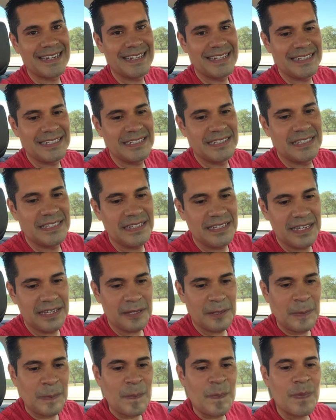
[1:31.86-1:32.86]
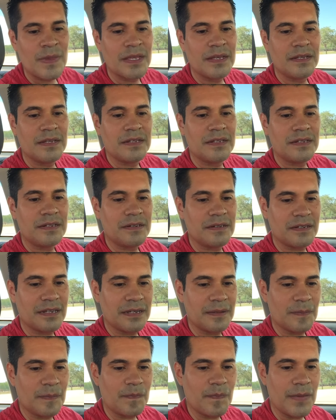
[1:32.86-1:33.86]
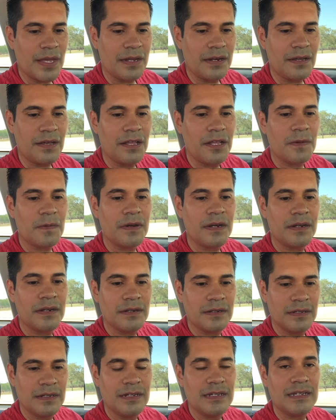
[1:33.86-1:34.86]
get a GTI Okay, another one